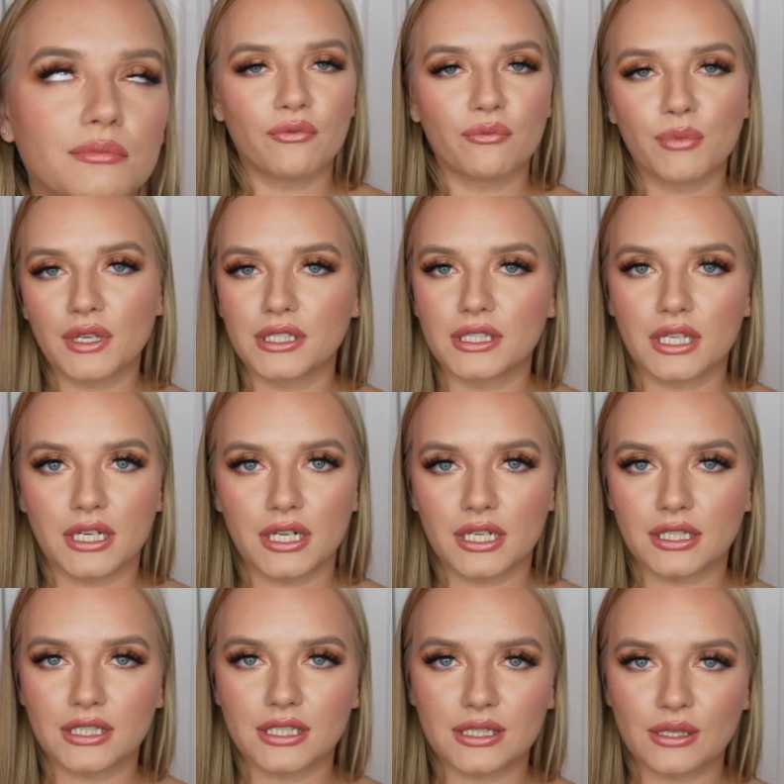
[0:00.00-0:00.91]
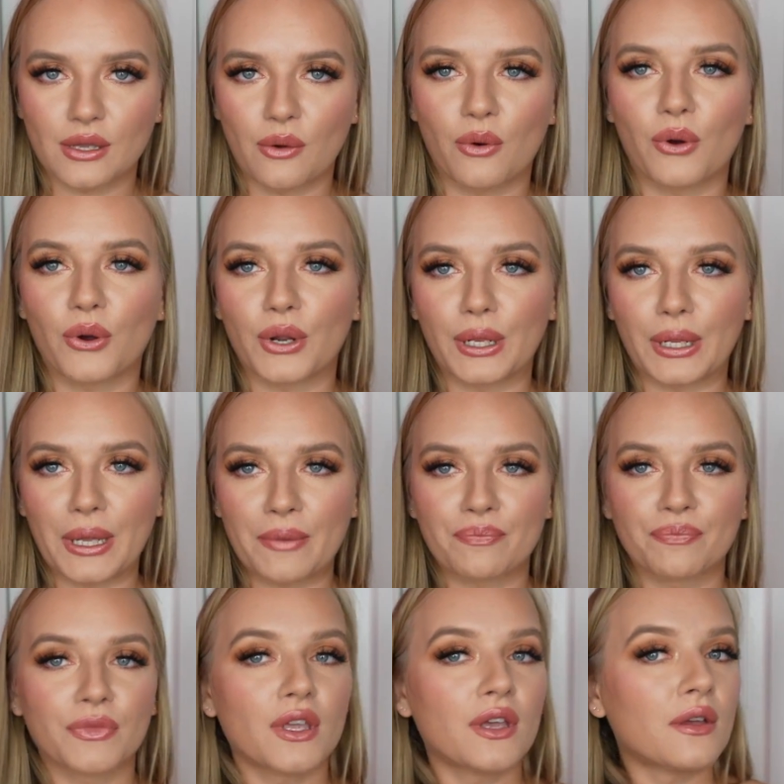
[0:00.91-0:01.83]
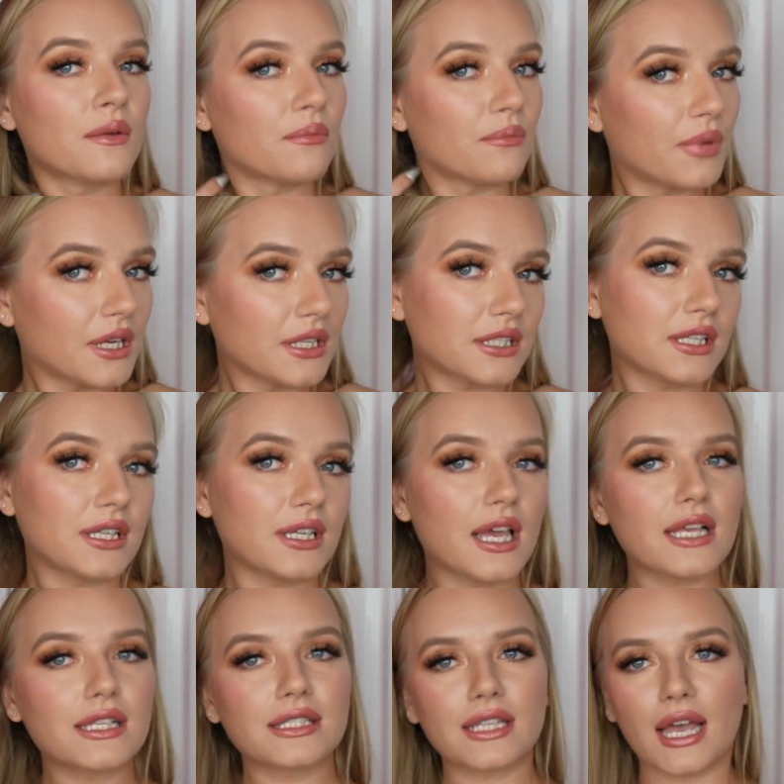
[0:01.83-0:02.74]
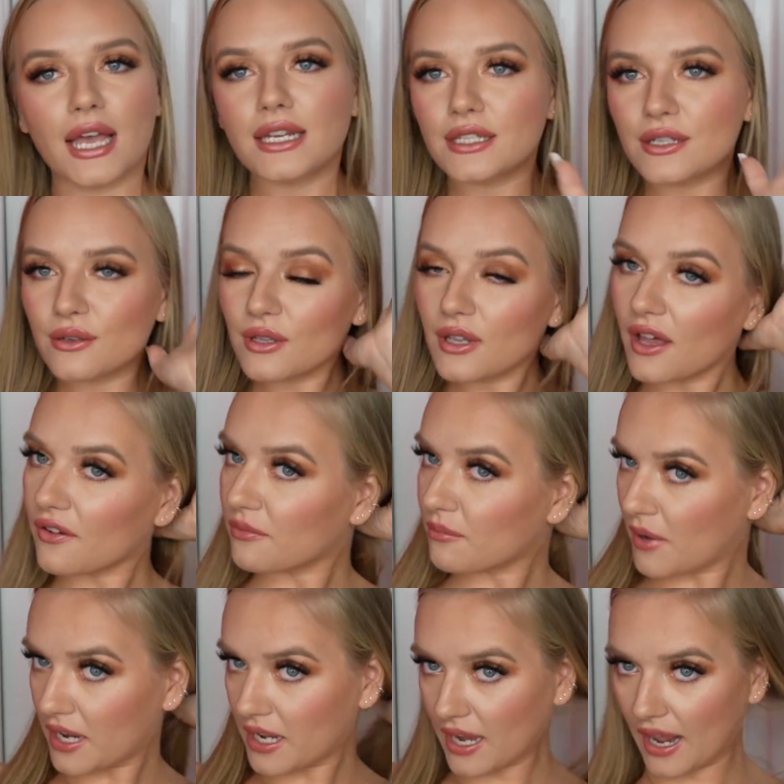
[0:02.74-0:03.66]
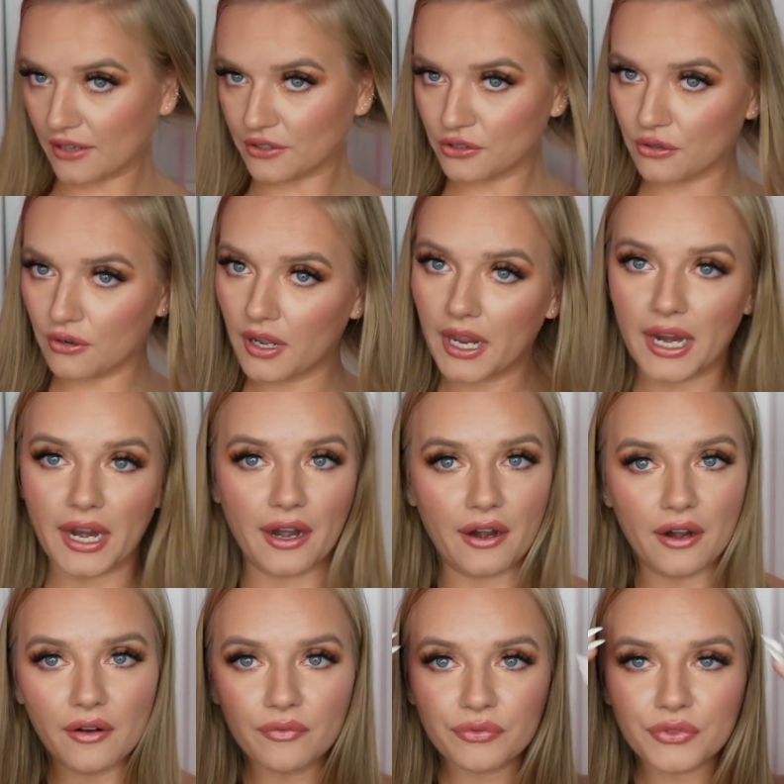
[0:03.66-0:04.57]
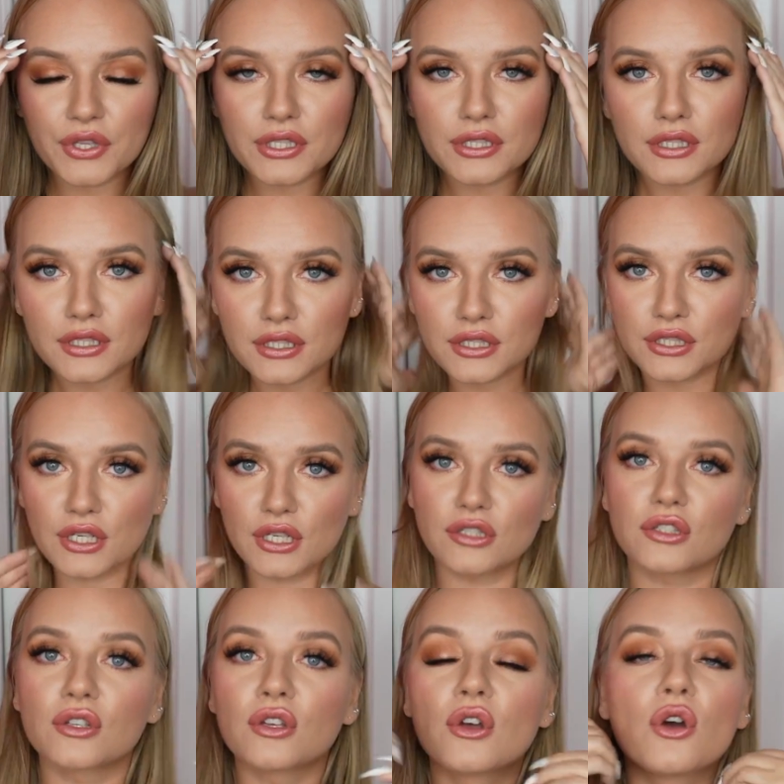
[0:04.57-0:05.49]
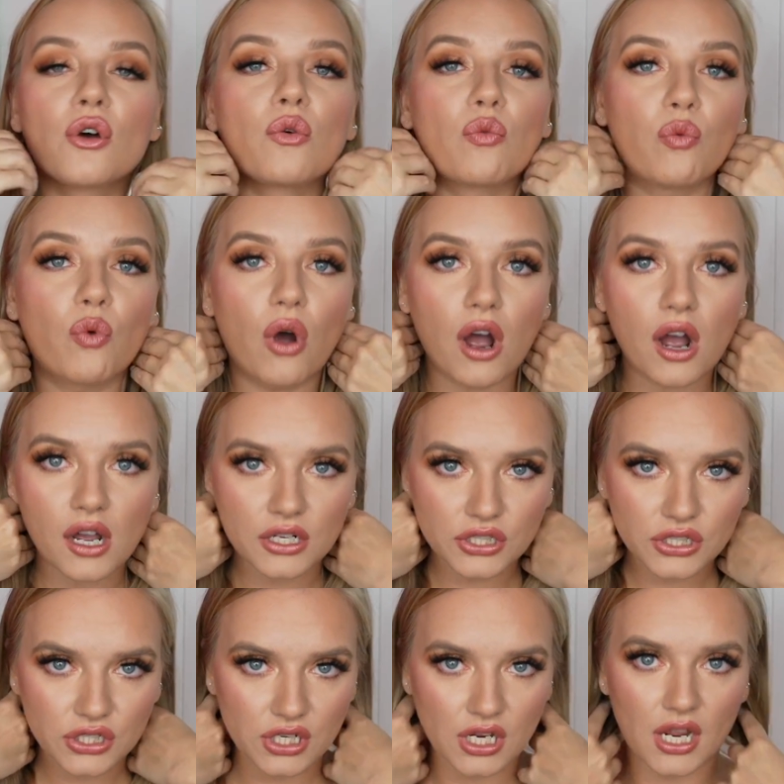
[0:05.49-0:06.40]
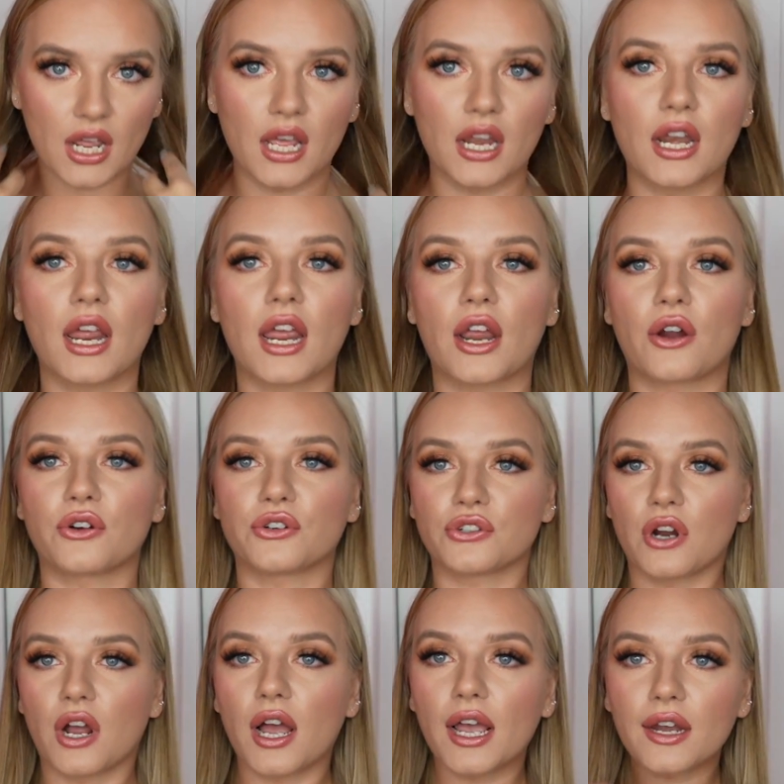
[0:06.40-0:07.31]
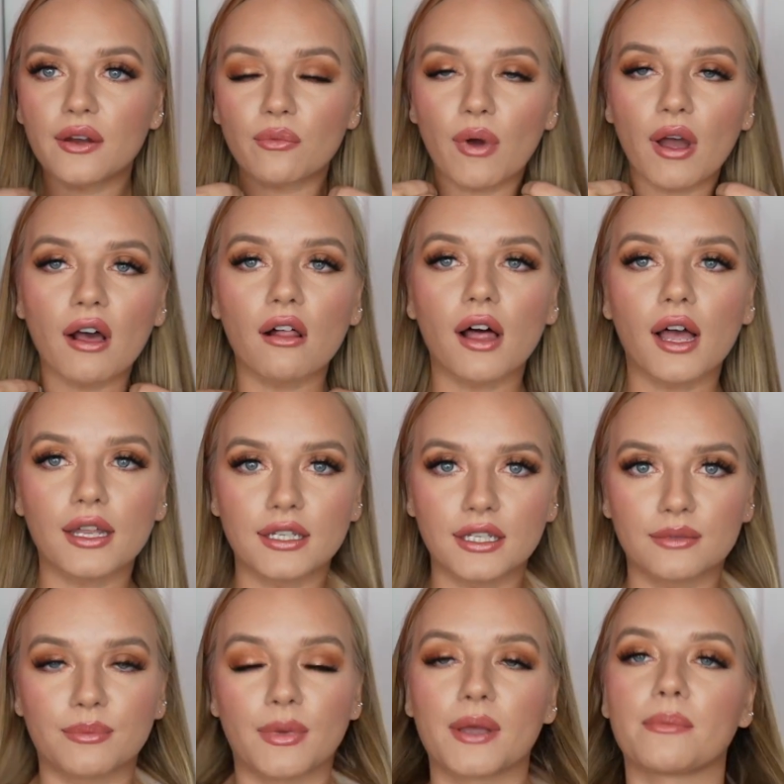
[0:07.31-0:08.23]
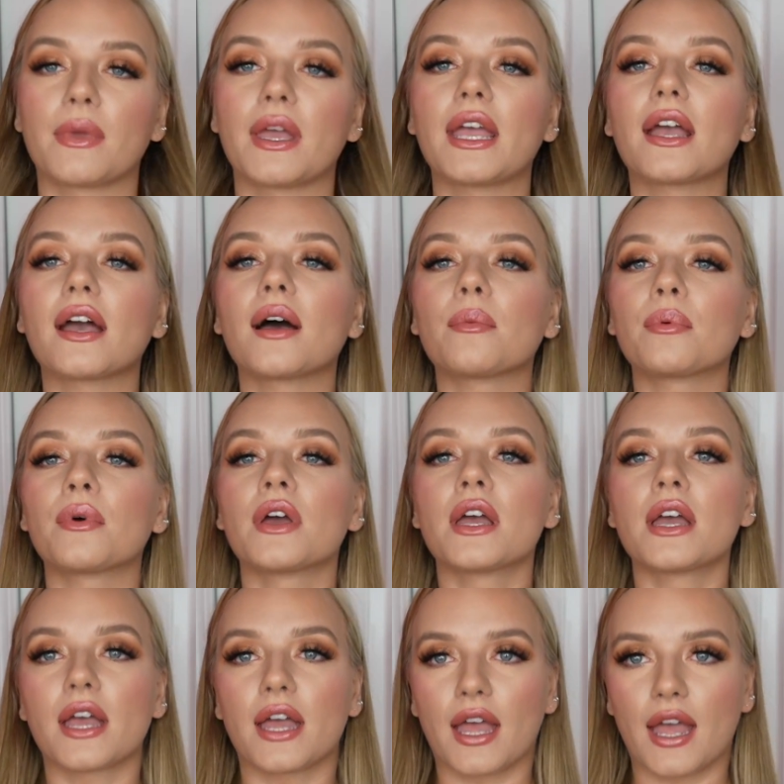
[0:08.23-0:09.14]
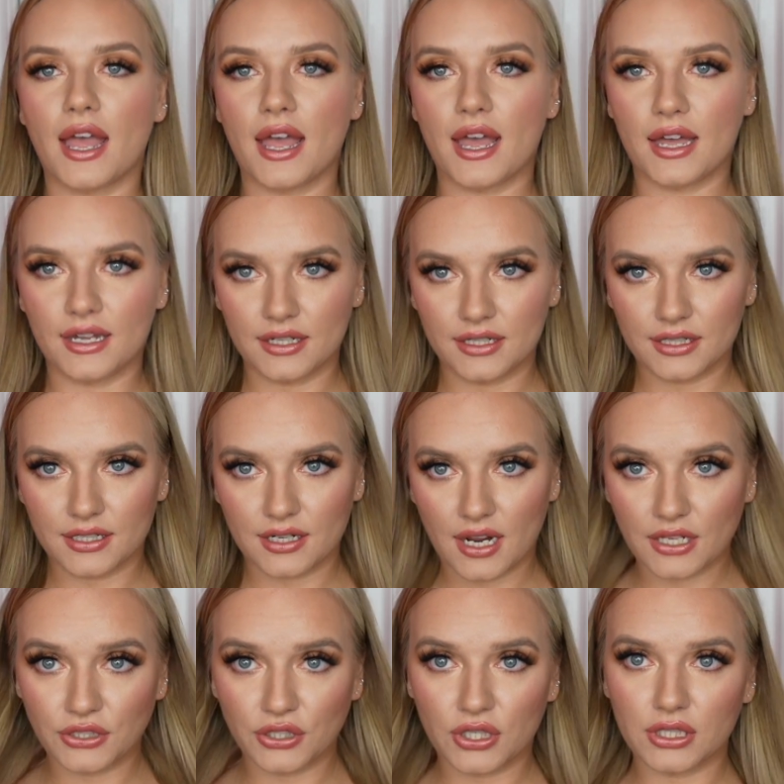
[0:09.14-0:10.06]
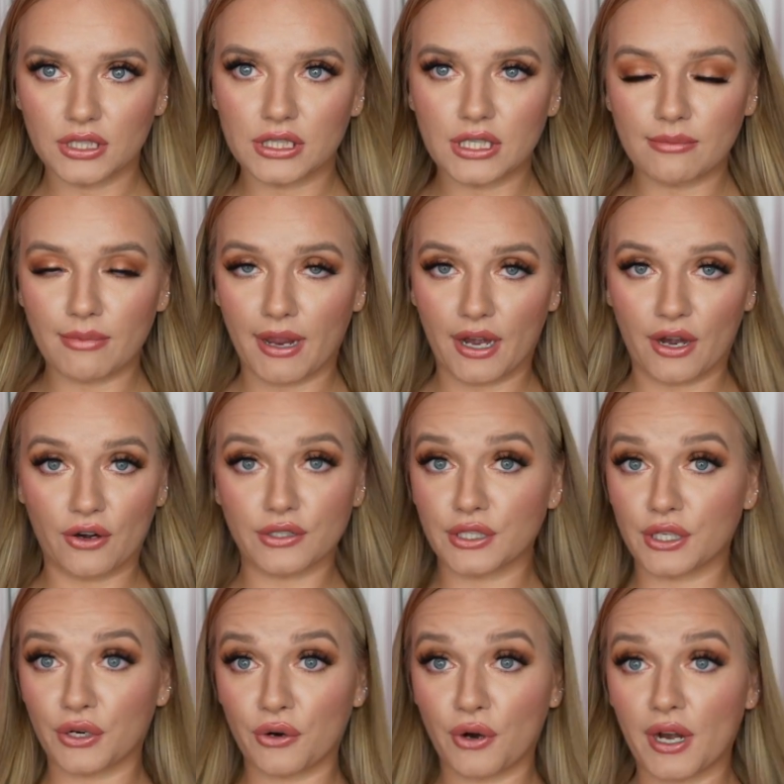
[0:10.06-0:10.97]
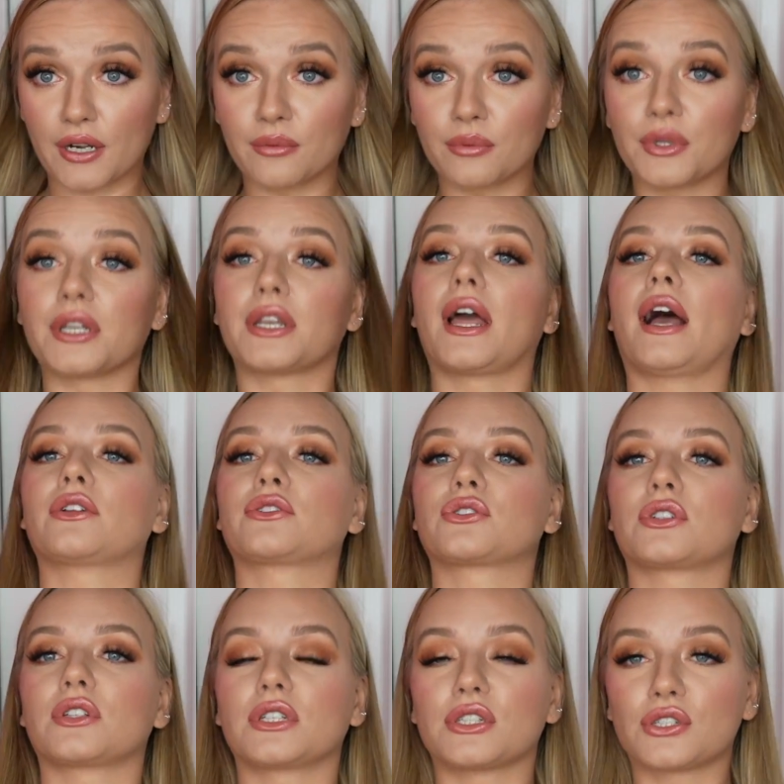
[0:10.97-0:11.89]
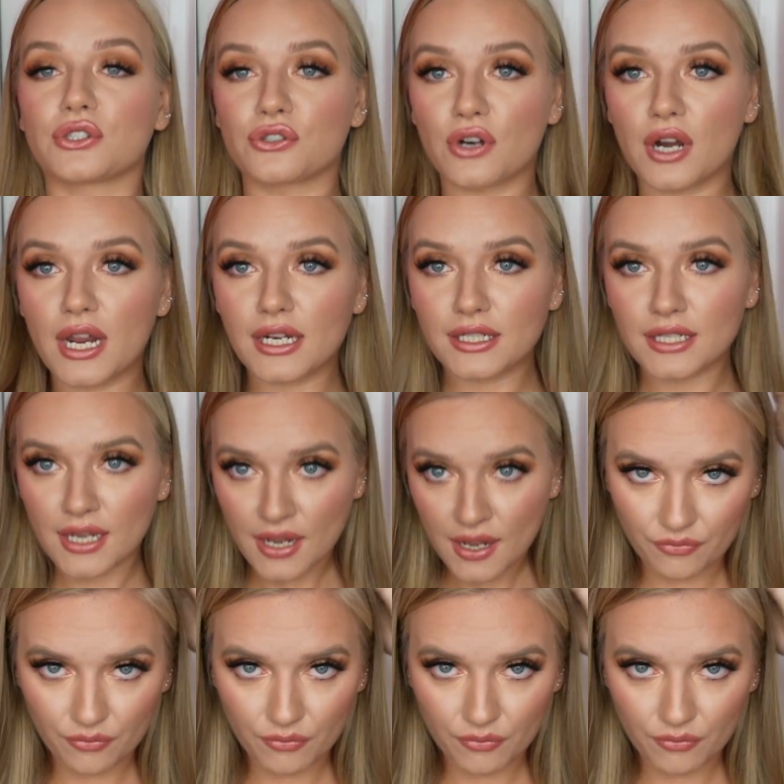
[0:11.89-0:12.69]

my skin gets so oily. But yes, I do love my natural hair. This is just washed and air dried while I did my makeup, and as you can see, my hair is incredibly naturally straight.